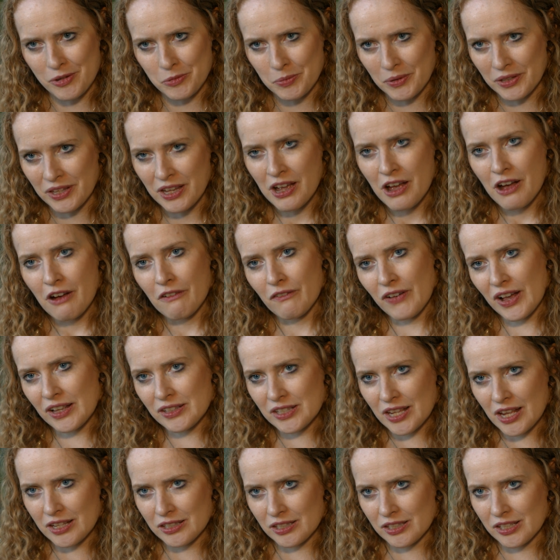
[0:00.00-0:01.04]
It's been
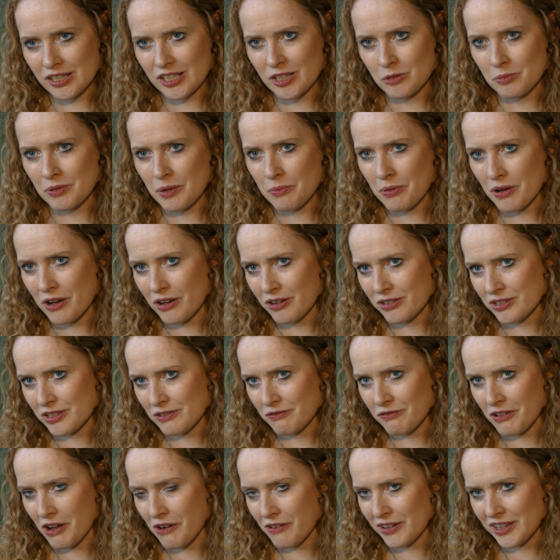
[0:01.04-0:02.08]
fantastic to be a part
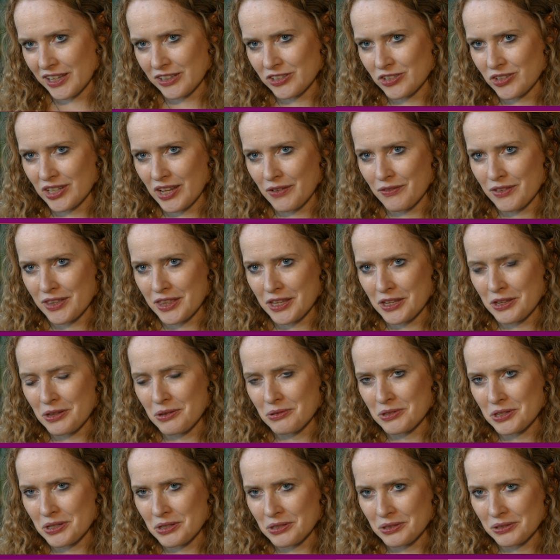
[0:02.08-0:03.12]
of Viral History and everything
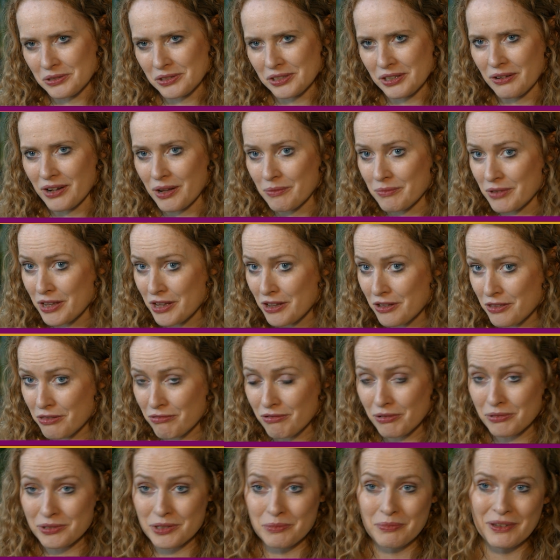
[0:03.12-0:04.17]
you do, so I'm
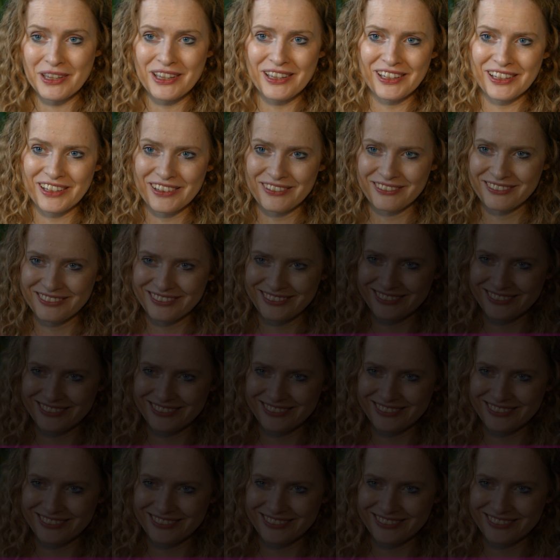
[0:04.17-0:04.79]
thrilled to be here.